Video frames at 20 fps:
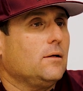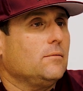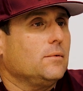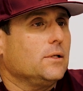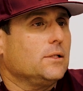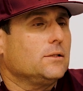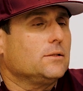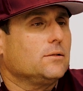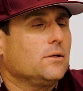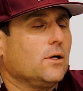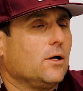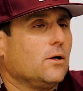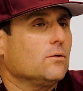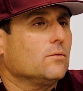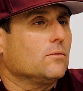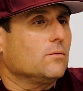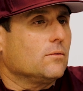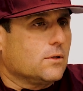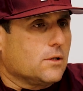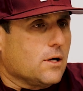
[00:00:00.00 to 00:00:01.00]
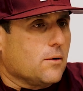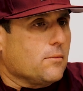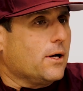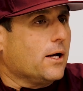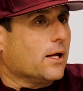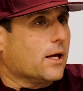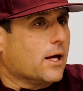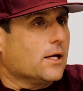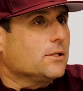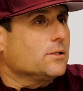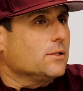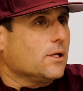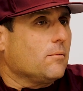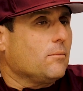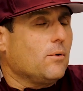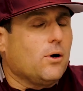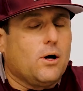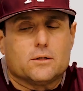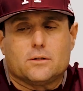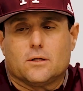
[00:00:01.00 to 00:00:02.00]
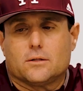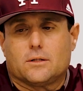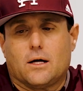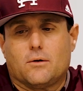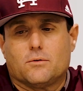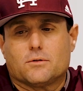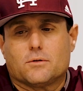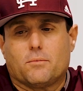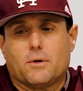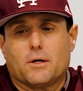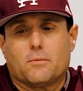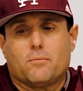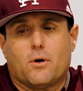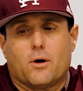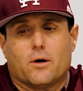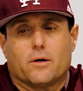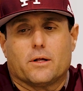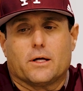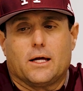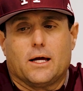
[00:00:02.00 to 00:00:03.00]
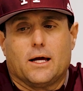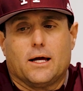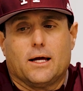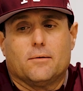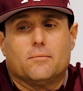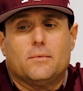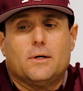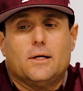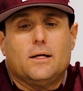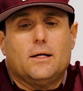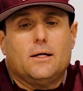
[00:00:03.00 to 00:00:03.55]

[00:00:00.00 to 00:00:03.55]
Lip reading: He's, you know, coming in and catching that ball. I thought that was a big part of the game.